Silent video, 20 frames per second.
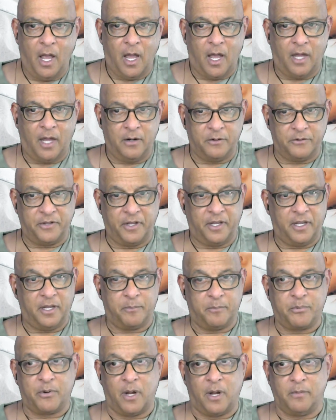I don't think
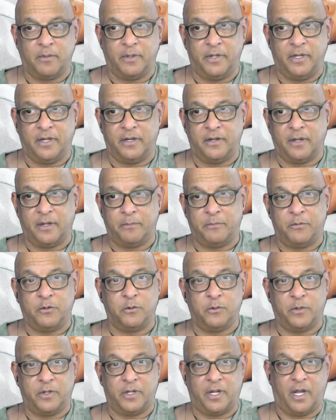he'd probably end up
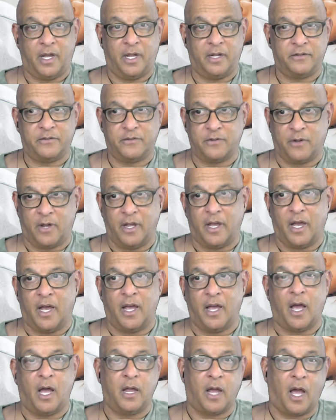doing that. So
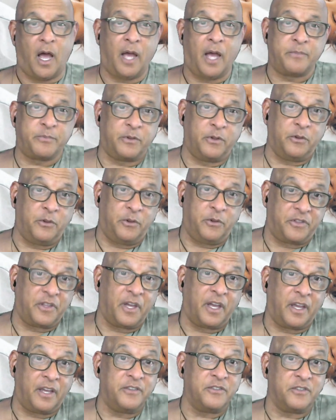I absolutely
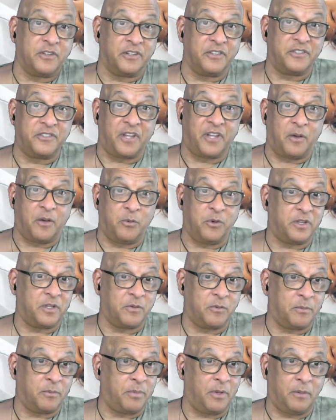think he's going to stay with
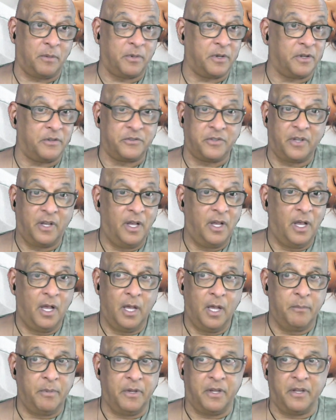the Republicans
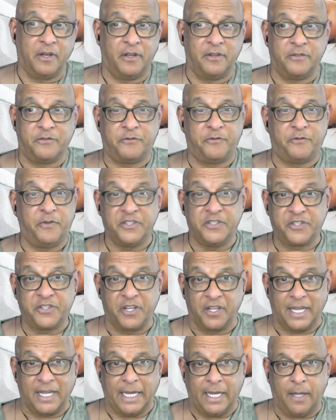because
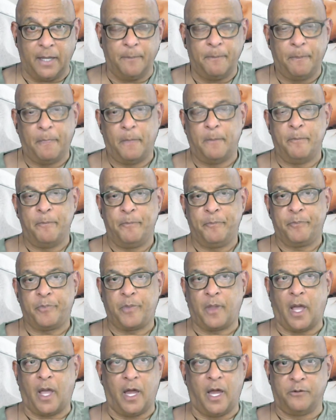fiscally,
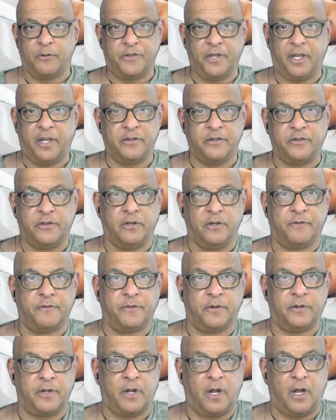I don't think it's
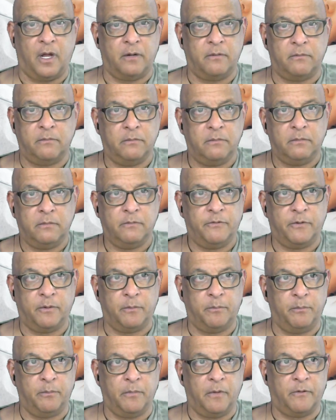good for Don.
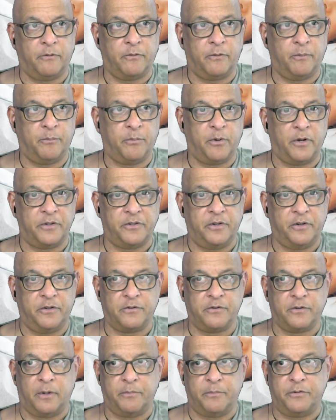For
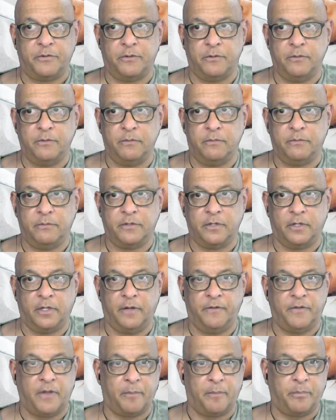President Trump to
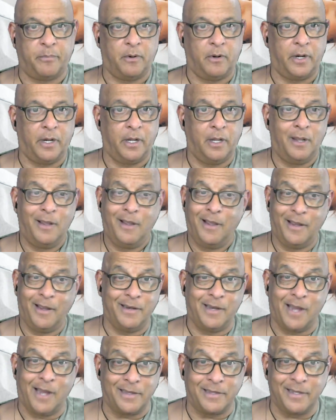leave that party.
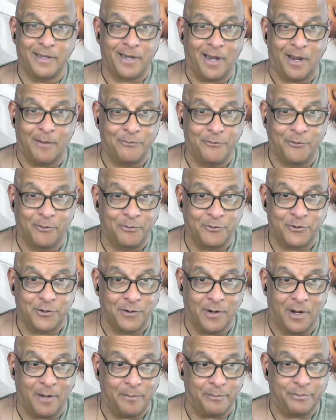And not that I'm for
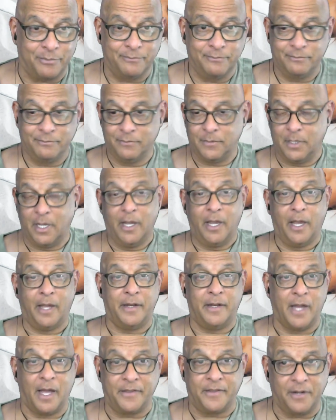Trump.
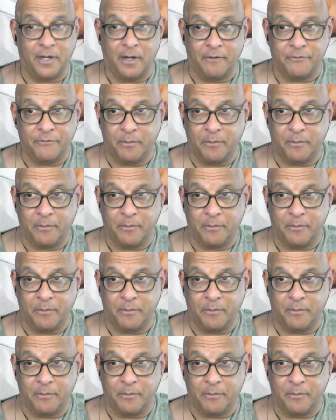And not that I'm